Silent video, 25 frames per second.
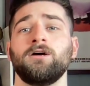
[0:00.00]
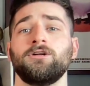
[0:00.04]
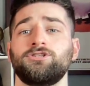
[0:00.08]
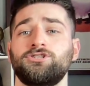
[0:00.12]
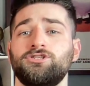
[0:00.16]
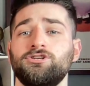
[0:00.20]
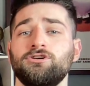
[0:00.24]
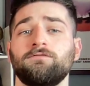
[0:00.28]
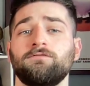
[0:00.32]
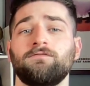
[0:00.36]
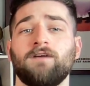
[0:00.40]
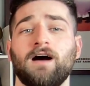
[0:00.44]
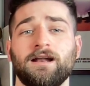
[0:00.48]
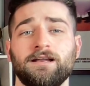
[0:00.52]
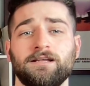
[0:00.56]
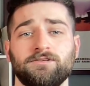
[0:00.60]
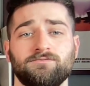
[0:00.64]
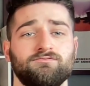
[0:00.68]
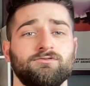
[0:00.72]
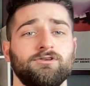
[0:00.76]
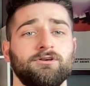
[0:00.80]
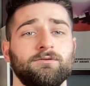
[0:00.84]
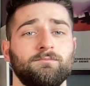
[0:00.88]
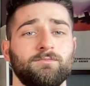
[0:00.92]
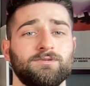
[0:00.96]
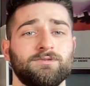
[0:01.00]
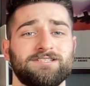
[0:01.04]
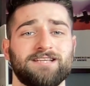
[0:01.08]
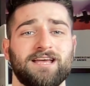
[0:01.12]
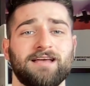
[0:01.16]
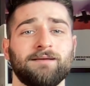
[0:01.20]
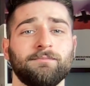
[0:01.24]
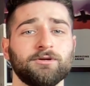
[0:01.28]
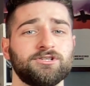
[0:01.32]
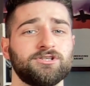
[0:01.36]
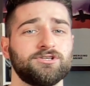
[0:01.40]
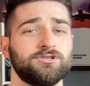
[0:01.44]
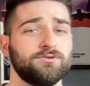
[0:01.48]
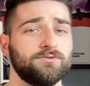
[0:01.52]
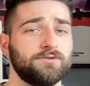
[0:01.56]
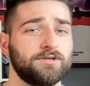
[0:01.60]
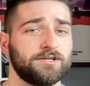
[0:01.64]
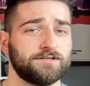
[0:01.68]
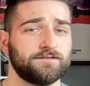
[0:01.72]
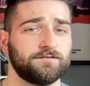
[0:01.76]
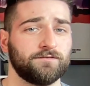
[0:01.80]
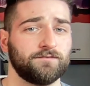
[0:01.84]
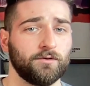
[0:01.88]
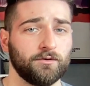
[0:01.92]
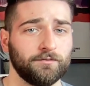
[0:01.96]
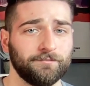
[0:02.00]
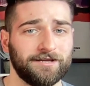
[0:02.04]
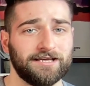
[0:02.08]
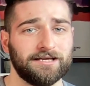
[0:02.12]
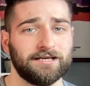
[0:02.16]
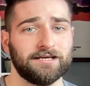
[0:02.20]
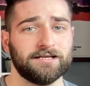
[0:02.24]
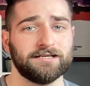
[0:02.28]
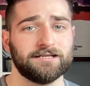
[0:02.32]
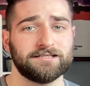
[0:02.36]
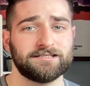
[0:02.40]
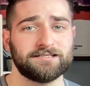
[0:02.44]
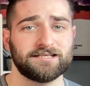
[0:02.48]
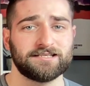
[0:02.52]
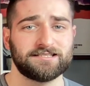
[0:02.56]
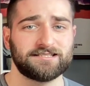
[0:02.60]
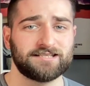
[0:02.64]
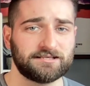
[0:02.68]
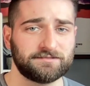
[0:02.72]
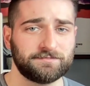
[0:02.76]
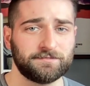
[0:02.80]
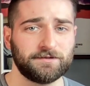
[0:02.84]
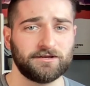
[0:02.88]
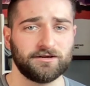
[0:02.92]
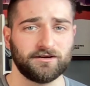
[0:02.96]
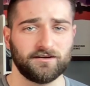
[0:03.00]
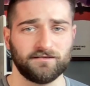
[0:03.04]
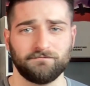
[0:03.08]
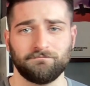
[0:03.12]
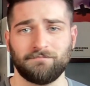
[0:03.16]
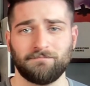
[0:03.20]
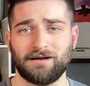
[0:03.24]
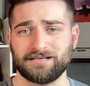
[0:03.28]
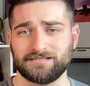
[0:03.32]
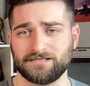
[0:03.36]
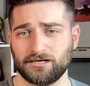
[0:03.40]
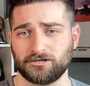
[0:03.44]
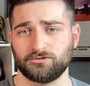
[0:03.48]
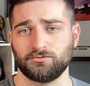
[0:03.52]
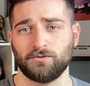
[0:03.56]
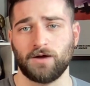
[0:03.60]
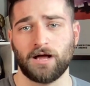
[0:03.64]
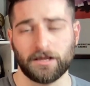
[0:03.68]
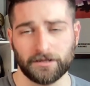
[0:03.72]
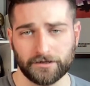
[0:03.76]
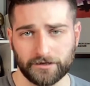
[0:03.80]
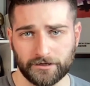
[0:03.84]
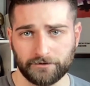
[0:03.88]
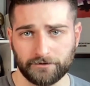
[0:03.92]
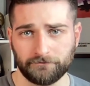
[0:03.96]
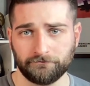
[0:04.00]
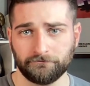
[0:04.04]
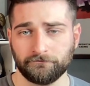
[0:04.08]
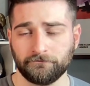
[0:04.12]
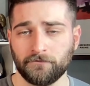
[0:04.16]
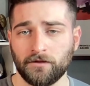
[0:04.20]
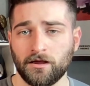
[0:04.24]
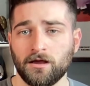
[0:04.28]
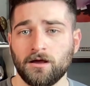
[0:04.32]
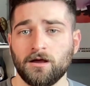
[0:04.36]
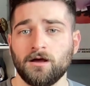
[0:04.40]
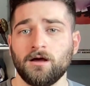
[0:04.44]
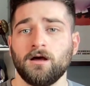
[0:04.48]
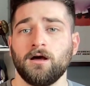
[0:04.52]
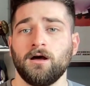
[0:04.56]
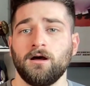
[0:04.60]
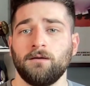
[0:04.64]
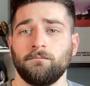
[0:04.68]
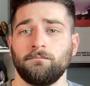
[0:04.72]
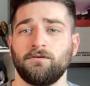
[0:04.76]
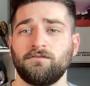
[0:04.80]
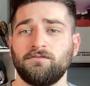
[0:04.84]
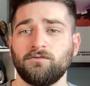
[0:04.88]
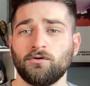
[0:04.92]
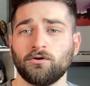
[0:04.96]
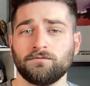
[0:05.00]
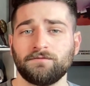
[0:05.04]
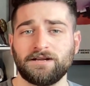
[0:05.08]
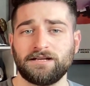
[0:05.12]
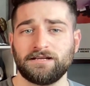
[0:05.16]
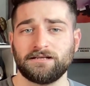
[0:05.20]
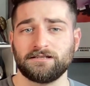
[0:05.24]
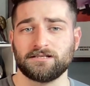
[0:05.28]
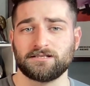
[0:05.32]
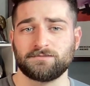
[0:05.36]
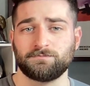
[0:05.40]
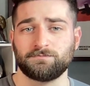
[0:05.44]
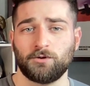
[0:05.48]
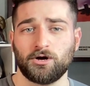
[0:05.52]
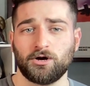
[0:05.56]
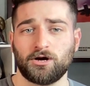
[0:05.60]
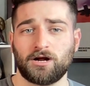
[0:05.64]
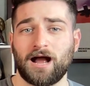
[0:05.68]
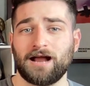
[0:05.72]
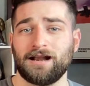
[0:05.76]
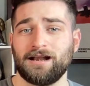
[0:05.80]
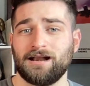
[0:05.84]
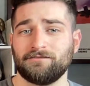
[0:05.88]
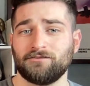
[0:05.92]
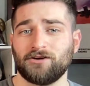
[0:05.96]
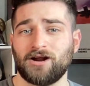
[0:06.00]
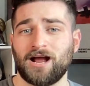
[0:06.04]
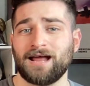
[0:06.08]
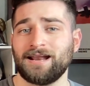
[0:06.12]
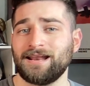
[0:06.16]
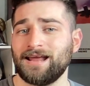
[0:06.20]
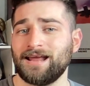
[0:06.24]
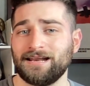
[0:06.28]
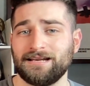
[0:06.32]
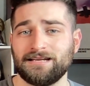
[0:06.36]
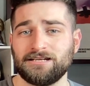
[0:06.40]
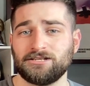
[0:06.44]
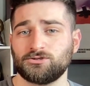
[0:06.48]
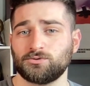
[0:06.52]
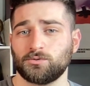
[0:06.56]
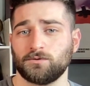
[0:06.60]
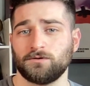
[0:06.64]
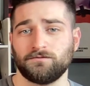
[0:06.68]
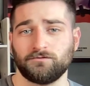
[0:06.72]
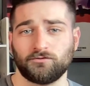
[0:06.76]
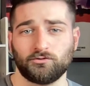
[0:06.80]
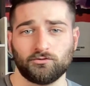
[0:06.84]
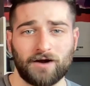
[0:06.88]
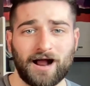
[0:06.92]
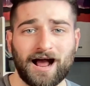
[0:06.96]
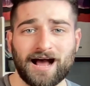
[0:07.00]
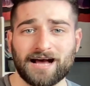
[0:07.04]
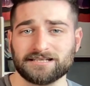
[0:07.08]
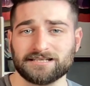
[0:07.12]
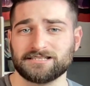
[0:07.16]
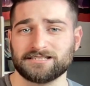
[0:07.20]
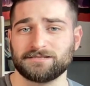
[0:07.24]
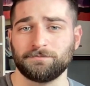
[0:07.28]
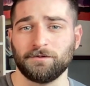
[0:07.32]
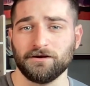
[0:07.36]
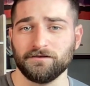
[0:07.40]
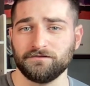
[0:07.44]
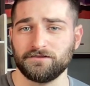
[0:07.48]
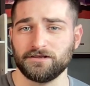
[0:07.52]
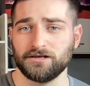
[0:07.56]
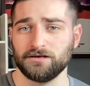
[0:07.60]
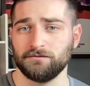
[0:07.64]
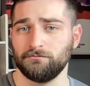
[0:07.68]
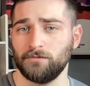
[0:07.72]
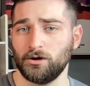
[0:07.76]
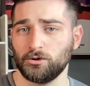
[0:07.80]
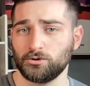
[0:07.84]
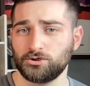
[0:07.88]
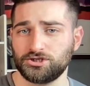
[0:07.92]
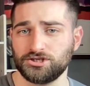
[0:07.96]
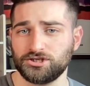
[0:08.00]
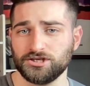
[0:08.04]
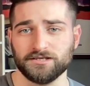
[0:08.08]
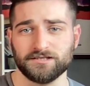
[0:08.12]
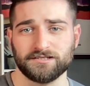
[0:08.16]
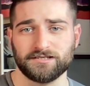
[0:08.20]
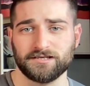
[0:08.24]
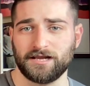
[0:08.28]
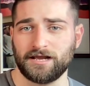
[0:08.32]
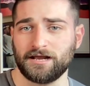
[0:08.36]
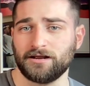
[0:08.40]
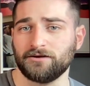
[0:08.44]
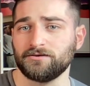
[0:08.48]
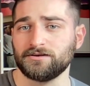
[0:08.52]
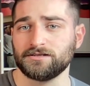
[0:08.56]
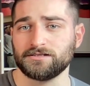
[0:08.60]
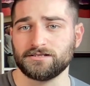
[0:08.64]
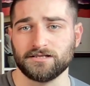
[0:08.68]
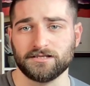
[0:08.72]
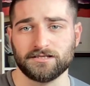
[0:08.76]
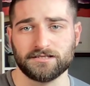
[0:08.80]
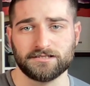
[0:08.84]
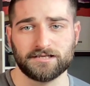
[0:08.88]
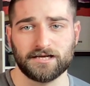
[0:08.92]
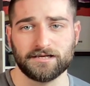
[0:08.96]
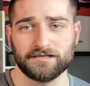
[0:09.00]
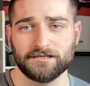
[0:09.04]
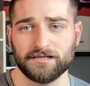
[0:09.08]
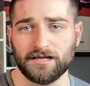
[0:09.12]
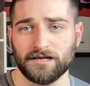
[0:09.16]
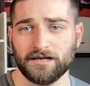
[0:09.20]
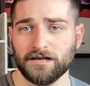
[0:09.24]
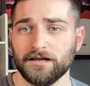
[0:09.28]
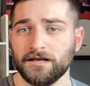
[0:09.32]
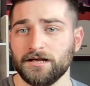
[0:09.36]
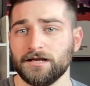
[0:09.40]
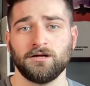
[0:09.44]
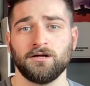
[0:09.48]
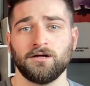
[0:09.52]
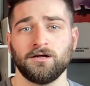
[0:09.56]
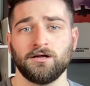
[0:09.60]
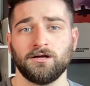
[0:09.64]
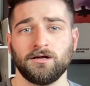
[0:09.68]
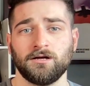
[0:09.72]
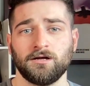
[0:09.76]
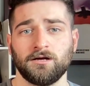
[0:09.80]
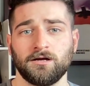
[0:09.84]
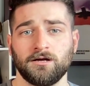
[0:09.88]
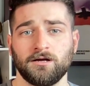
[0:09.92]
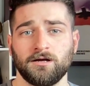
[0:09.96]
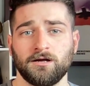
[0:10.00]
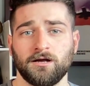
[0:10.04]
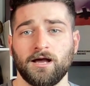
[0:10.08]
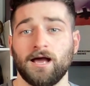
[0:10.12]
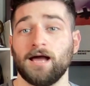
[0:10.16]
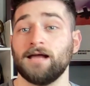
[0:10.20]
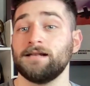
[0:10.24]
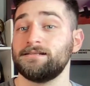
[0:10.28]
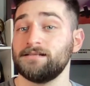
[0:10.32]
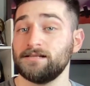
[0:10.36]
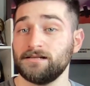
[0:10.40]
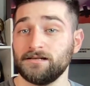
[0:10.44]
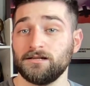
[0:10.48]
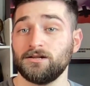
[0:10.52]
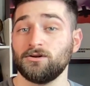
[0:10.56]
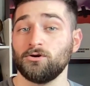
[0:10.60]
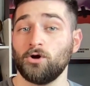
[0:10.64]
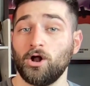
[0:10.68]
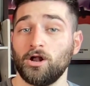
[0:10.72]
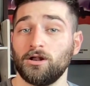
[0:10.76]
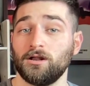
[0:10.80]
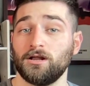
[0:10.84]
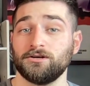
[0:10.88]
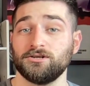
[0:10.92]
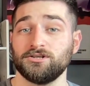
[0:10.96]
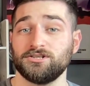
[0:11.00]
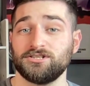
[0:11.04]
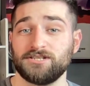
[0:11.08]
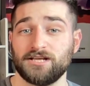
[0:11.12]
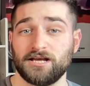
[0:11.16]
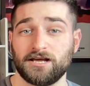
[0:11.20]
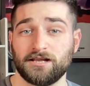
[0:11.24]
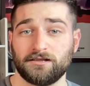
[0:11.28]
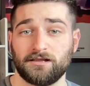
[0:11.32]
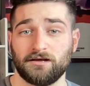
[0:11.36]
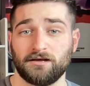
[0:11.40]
Giovanni's Room was able to do this for me in its assessment of bisexuality. Before reading this book, I never had any sort of grasp of the emotions inherent to this identity, and didn't at all understand